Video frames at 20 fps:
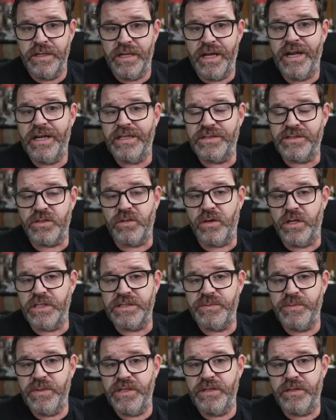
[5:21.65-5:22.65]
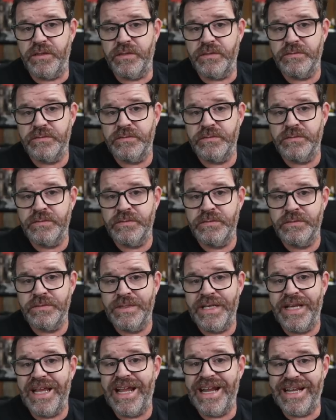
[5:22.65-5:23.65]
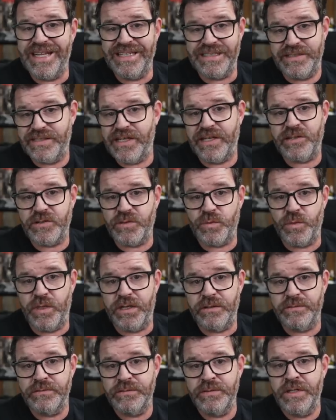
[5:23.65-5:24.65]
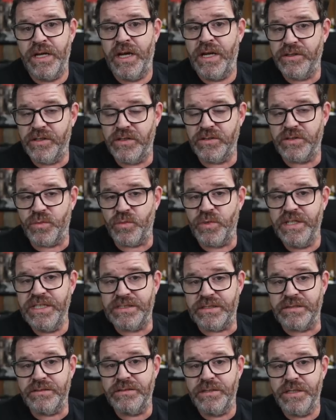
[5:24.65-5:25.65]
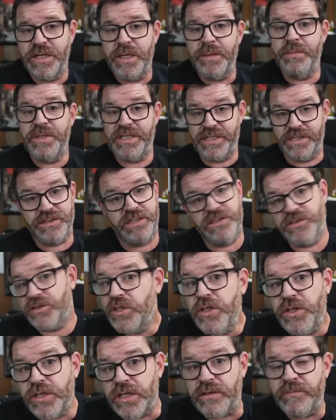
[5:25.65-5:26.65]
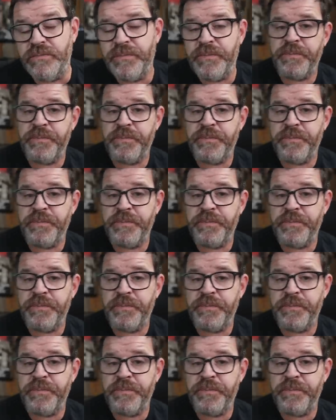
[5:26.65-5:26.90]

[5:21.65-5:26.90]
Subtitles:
And it's a great speaker. And it sells well. And there's a reason. Because it's good.